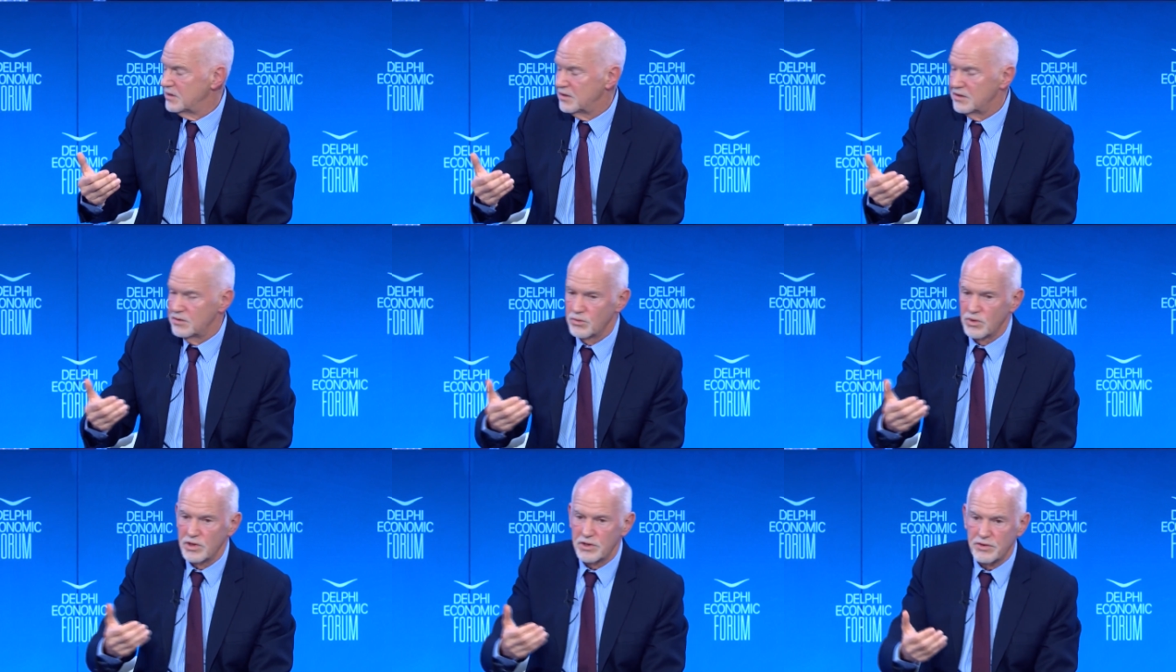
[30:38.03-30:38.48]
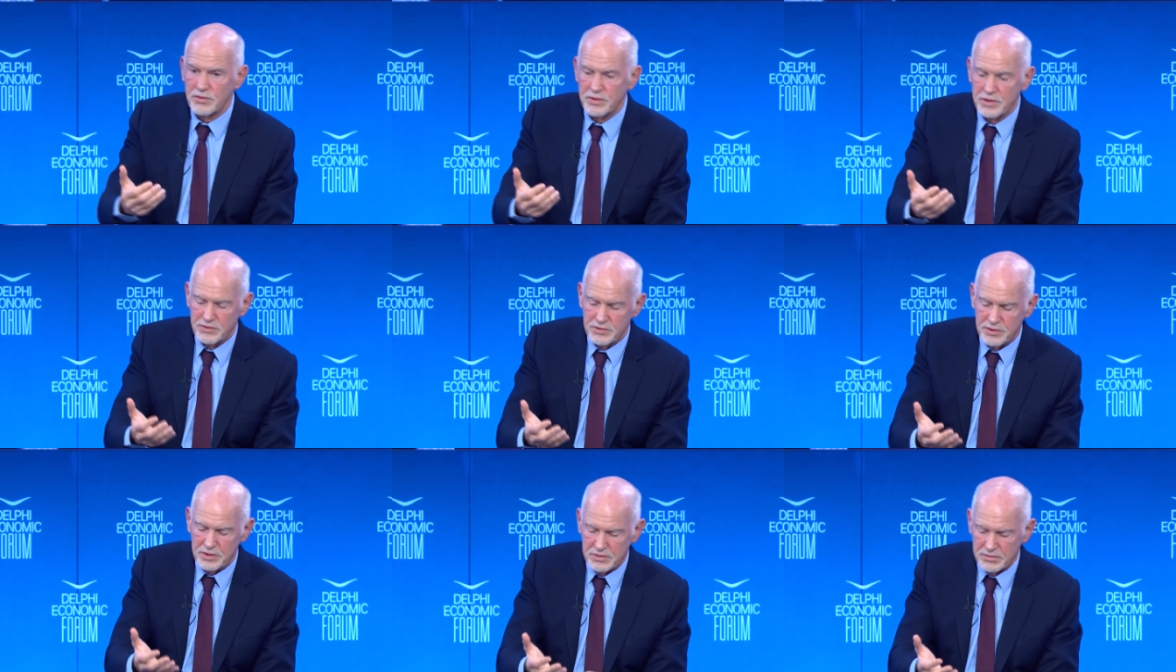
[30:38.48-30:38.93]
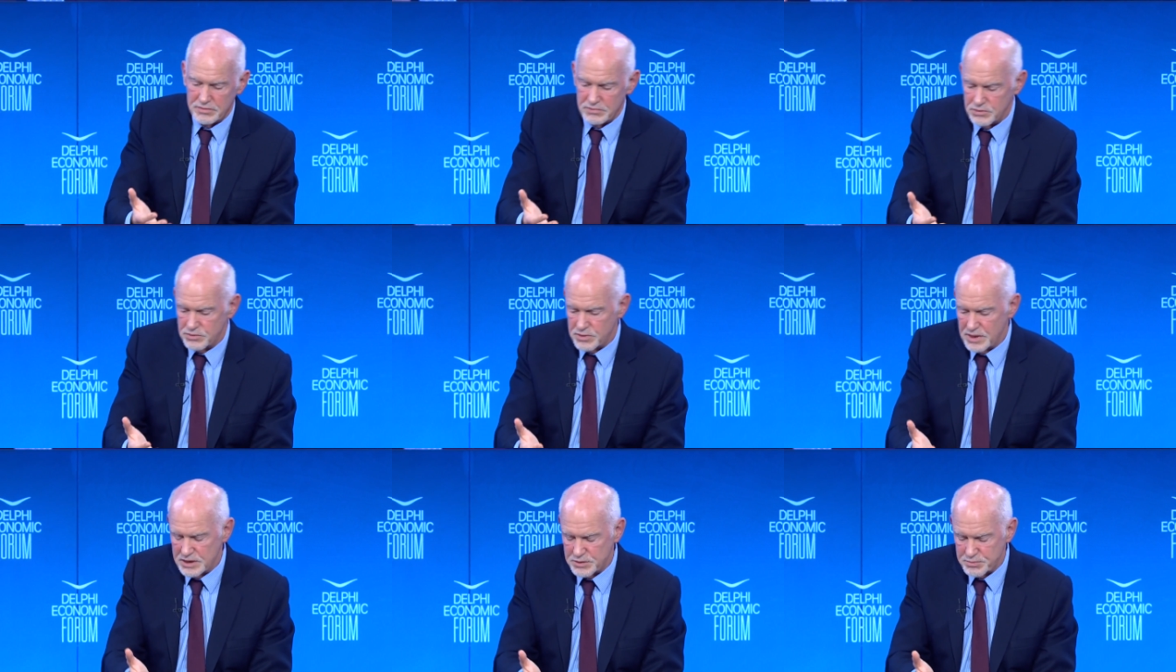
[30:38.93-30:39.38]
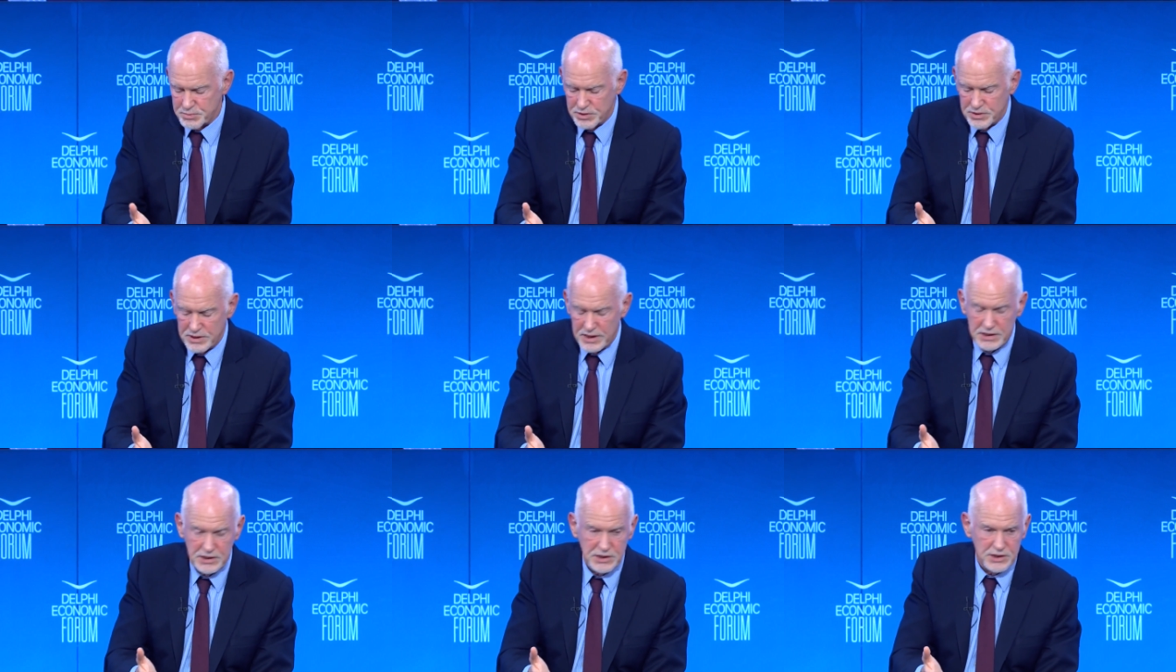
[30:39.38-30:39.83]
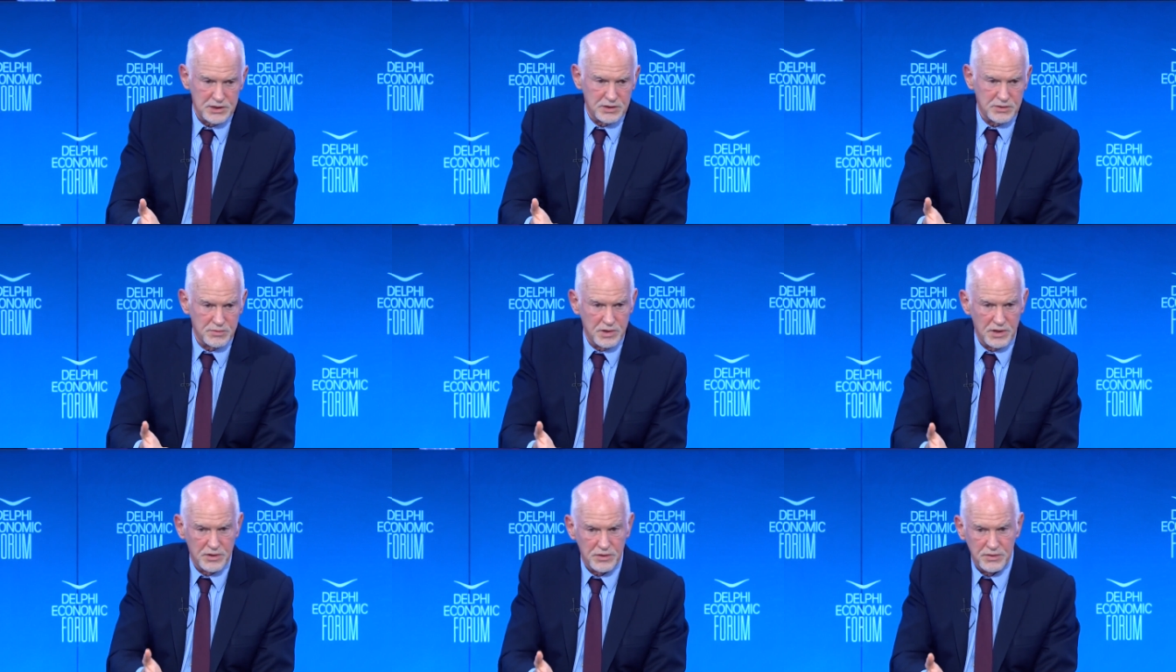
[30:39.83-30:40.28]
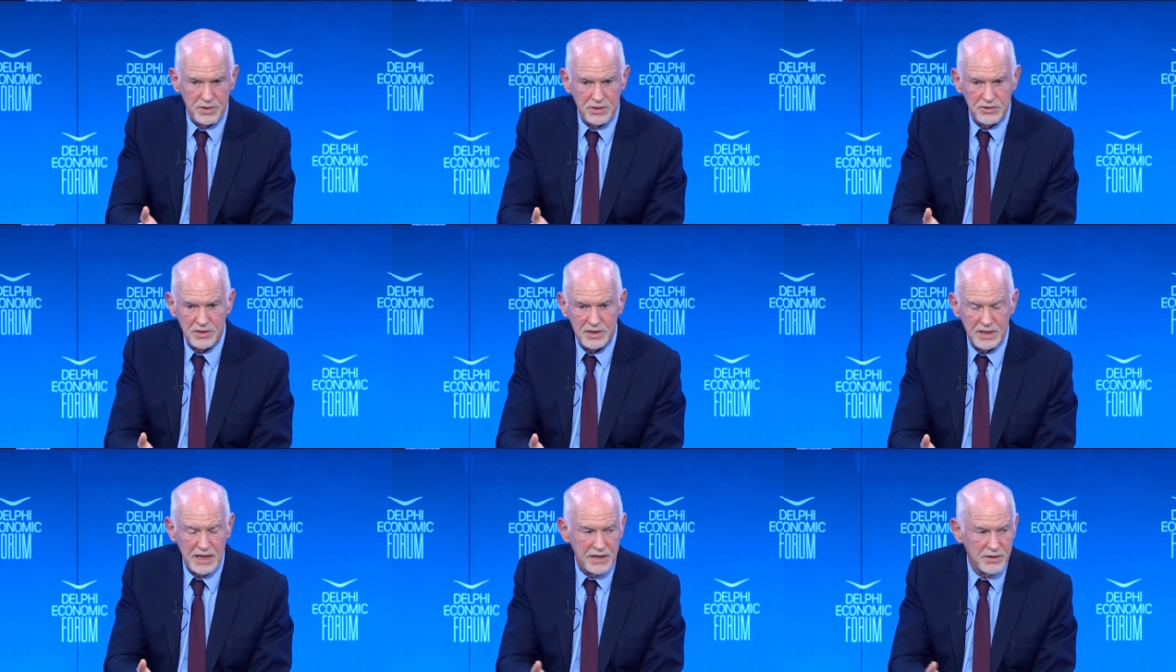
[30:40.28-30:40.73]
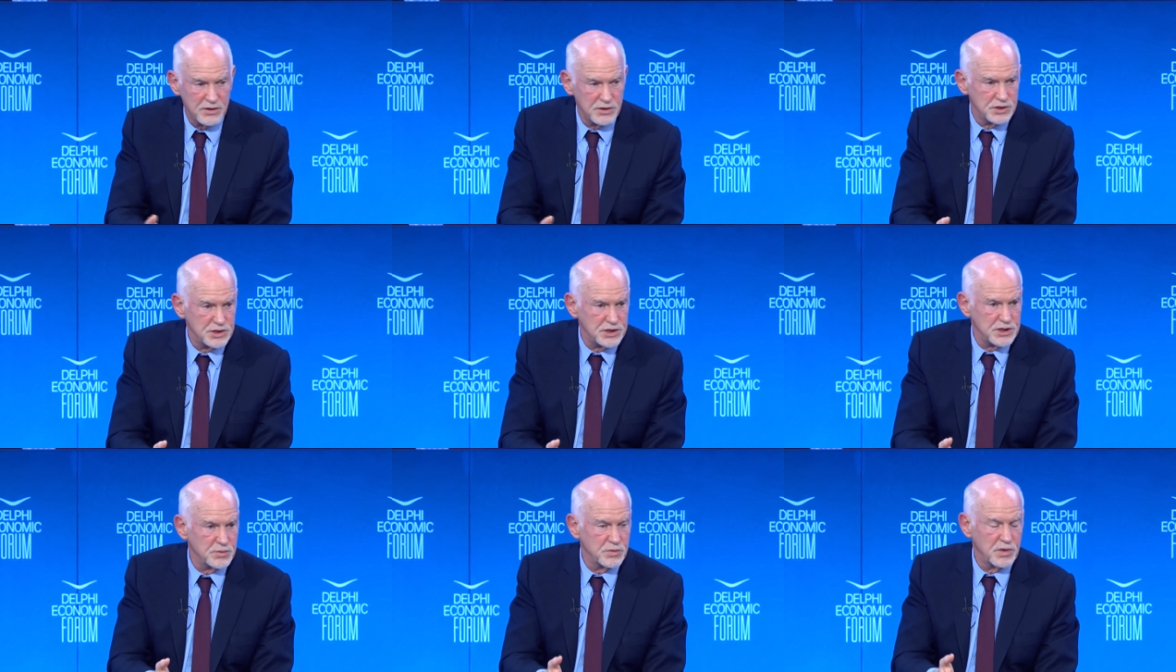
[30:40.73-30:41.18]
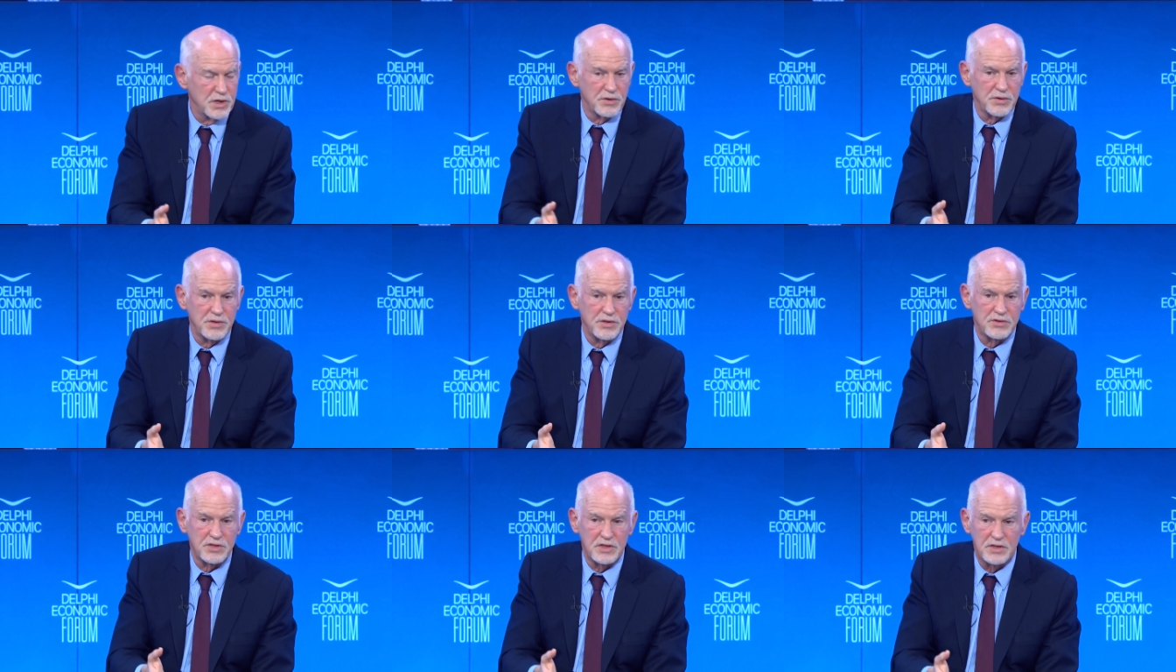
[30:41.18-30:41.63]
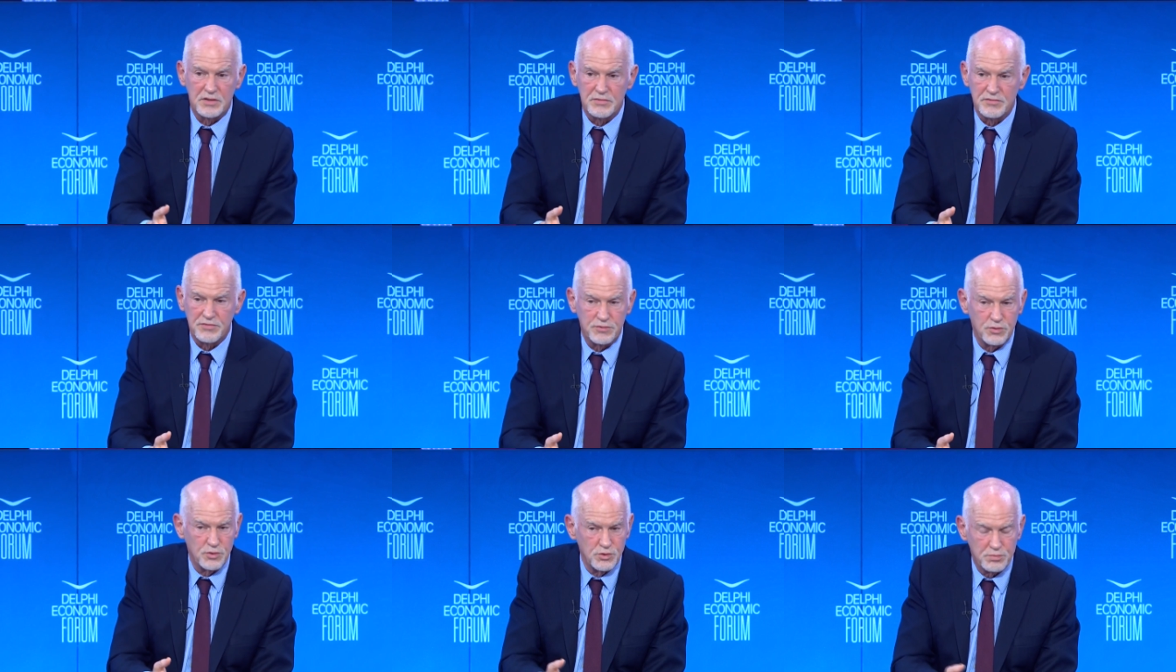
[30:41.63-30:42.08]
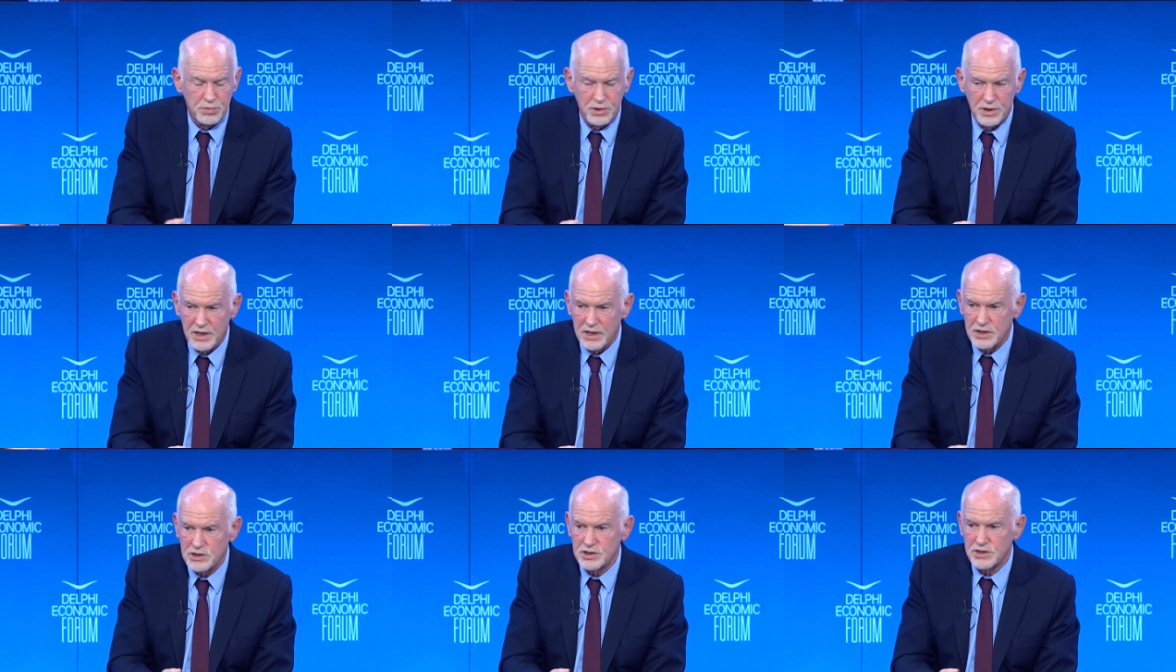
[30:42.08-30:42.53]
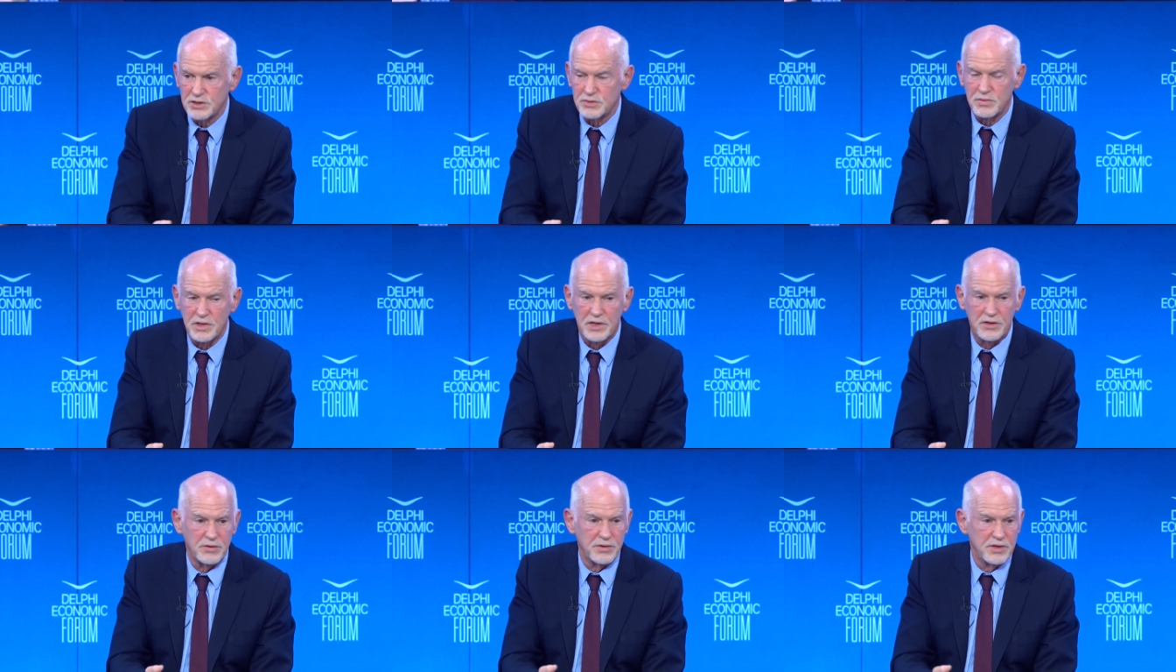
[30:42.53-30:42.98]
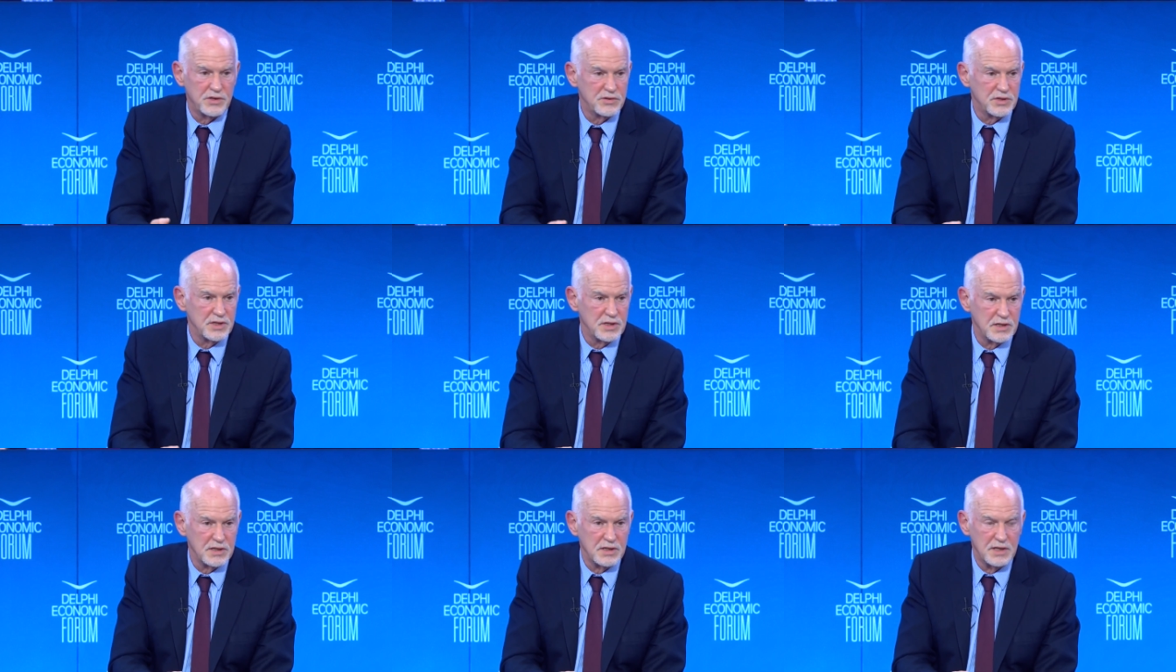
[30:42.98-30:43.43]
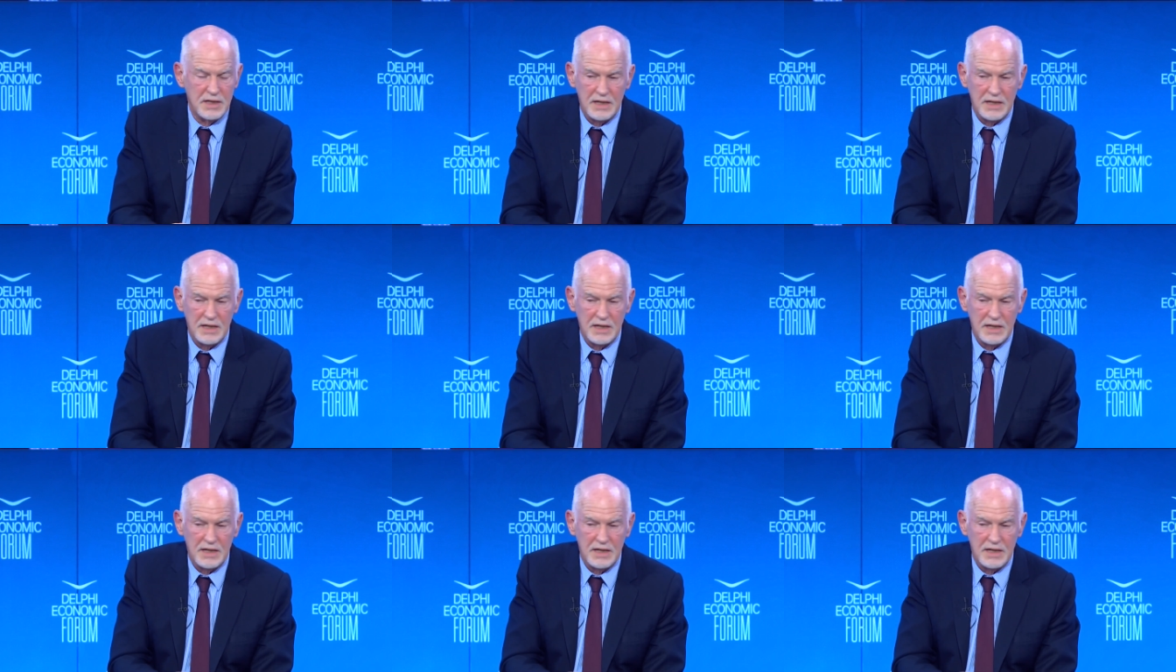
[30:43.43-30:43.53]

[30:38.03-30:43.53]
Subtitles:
whether it's in transportation, whether it's in energy, whether it's in food production, whether it's in